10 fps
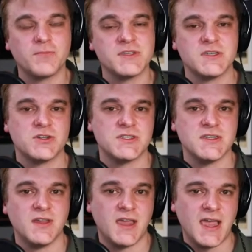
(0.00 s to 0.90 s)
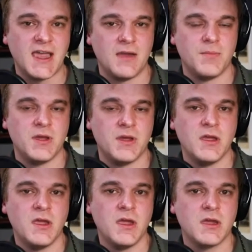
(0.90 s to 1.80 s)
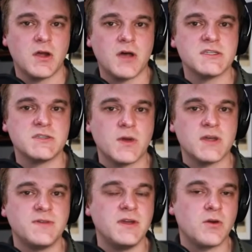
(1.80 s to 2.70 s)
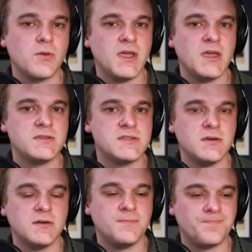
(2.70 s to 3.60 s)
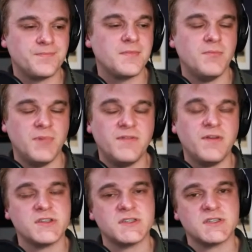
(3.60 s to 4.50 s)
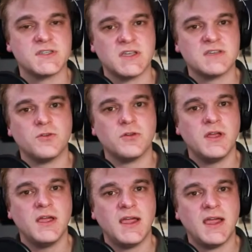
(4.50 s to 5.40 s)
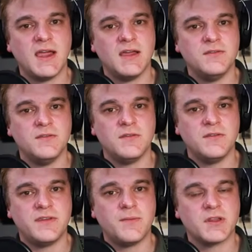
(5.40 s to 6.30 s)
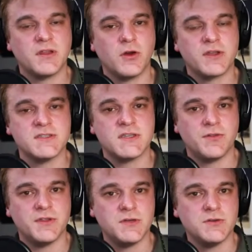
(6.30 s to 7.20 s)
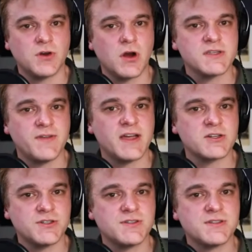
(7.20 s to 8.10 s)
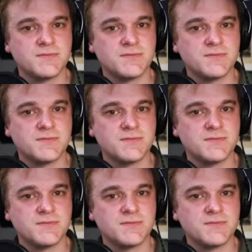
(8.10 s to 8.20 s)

positions in the game causes Rusviet and Crimea to be very successful and typically are considered the two strongest factions.